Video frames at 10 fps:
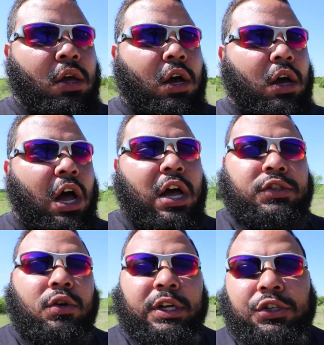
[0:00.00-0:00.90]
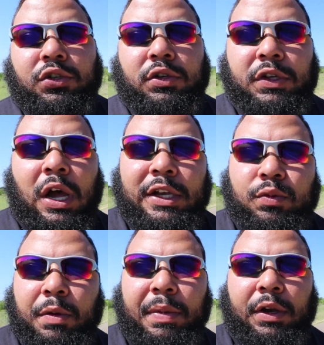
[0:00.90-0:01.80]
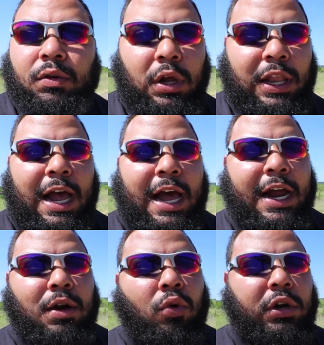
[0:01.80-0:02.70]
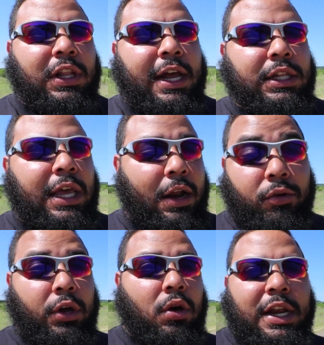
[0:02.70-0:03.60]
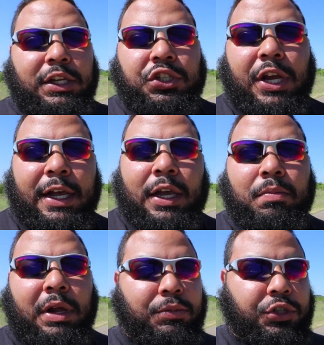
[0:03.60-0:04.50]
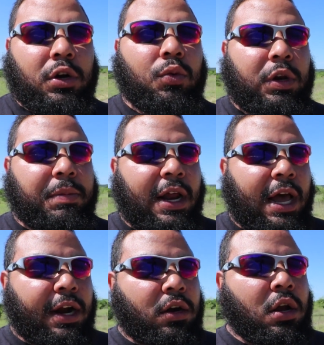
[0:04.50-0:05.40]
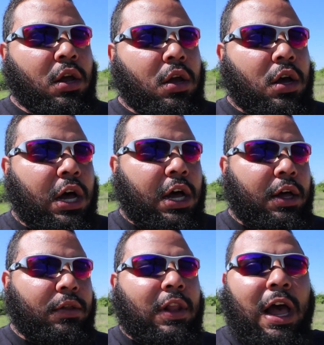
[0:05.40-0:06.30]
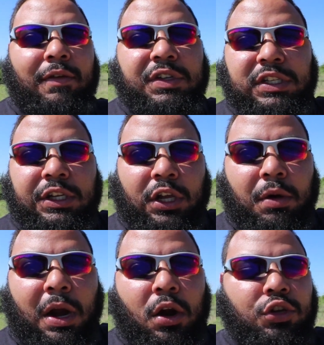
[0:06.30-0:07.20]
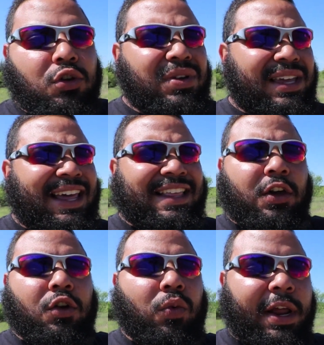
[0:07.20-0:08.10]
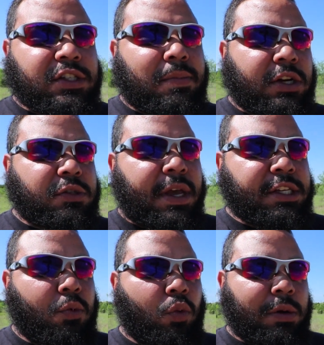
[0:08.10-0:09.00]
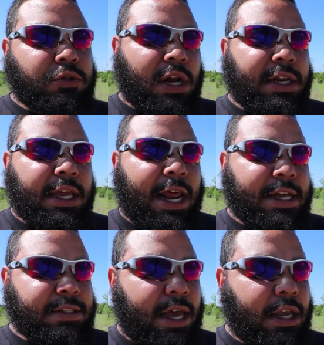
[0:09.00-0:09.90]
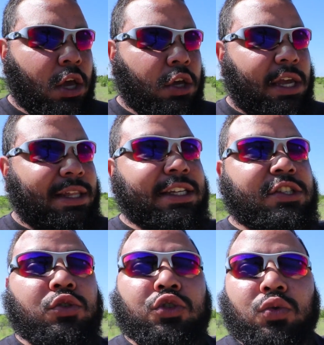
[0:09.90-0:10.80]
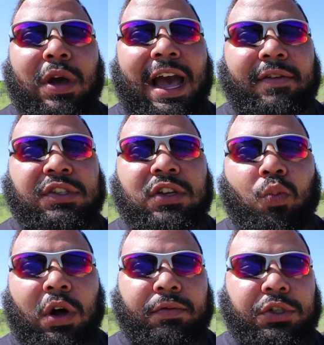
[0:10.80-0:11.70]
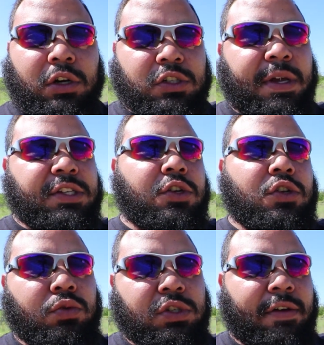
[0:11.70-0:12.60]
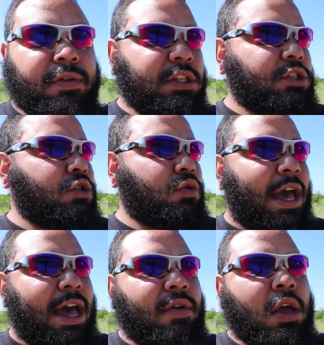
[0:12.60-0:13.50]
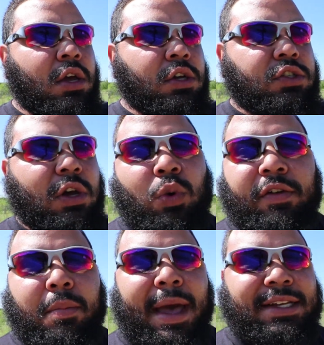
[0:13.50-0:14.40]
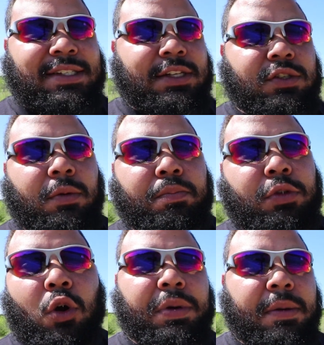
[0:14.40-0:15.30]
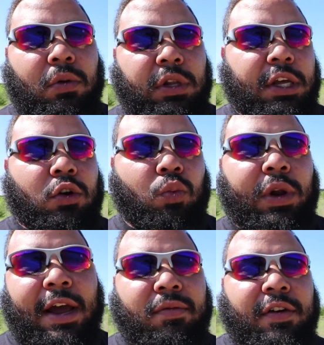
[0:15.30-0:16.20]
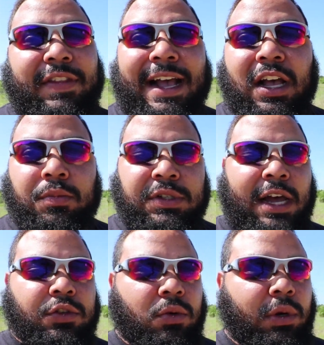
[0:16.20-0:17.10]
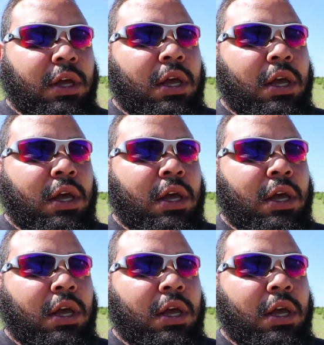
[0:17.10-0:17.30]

Also, insurance costs would have been a lot higher, more than likely. I don't know, I didn't check, but I'm sure it would have been higher. Obviously in the Camaro, you don't get like the greatest amount of space, but what I'm trying to get at is like, at least you do have somewhat of trunk space to do stuff. At least you do have somewhat of a back seat to throw people in or whatever, if that comes down to it.